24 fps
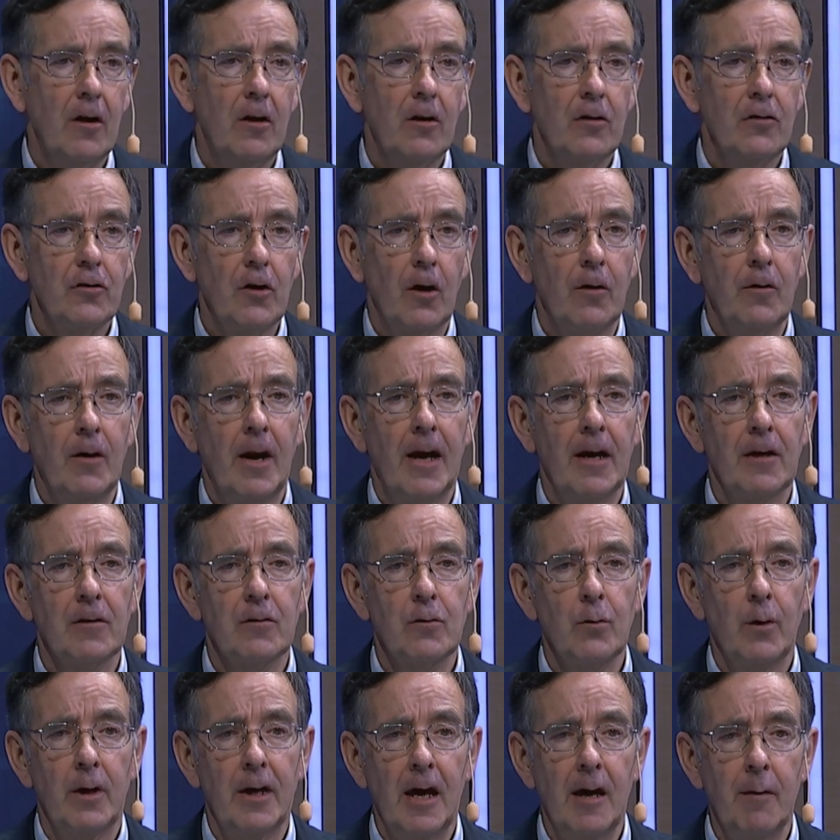shown next
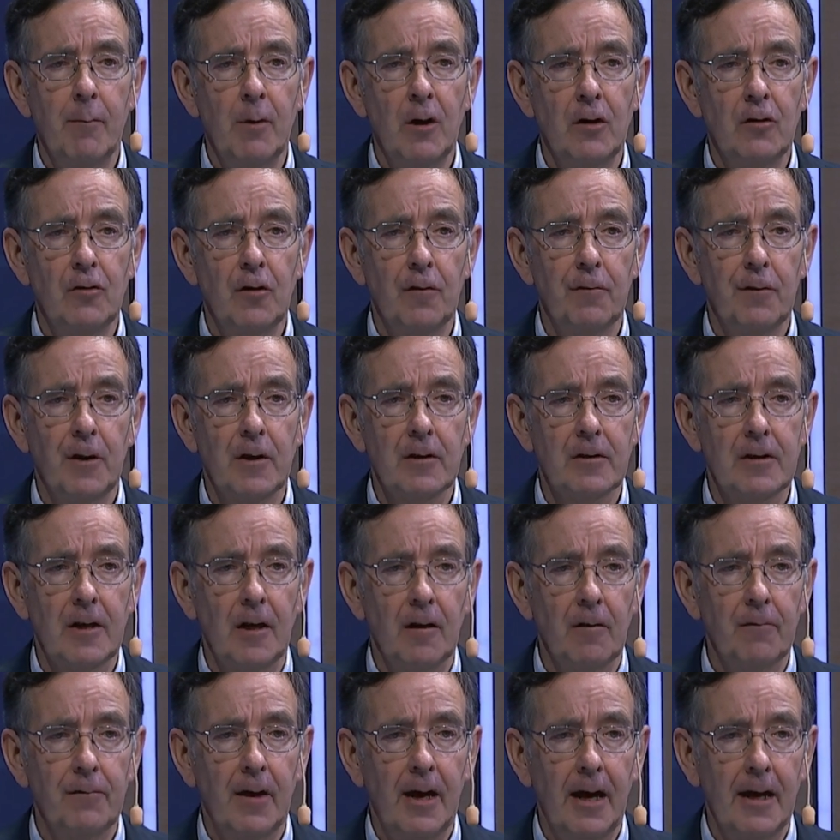to an image of
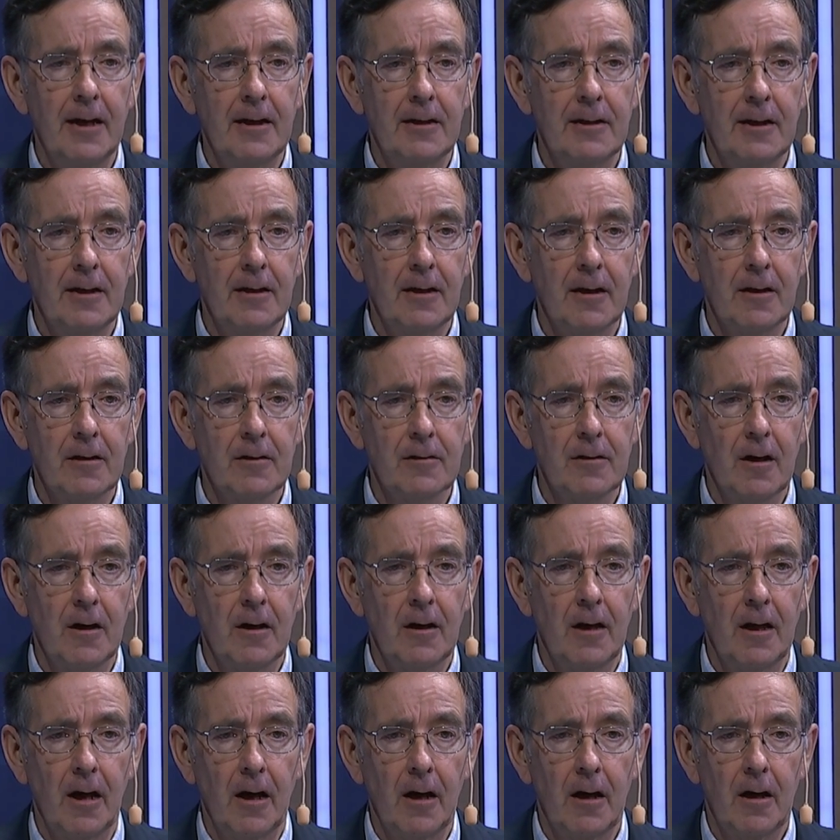herself 80 years
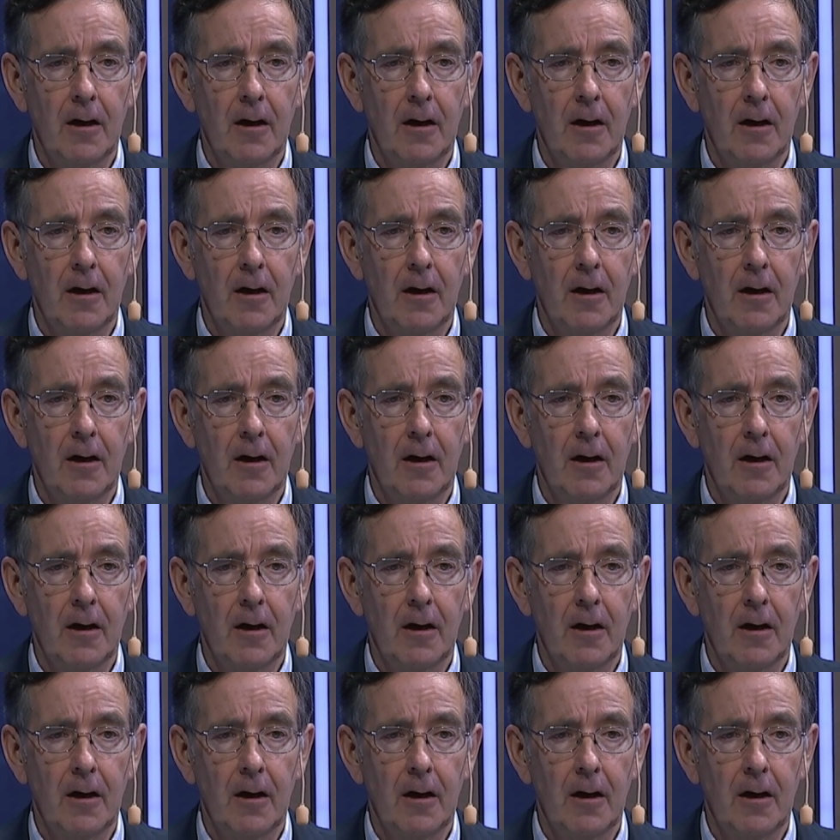earlier.